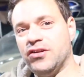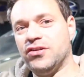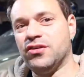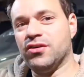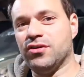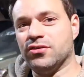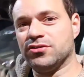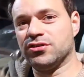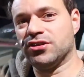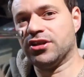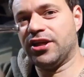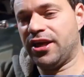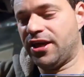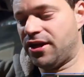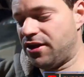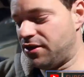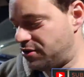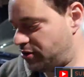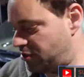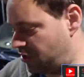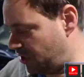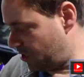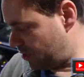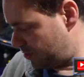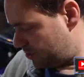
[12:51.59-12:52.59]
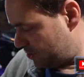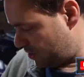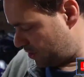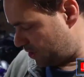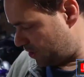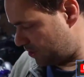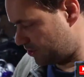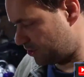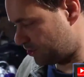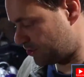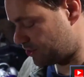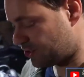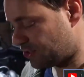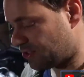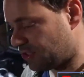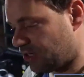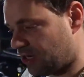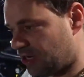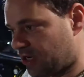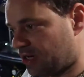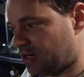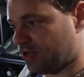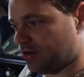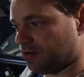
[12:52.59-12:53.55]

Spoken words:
those linkage things that I just cut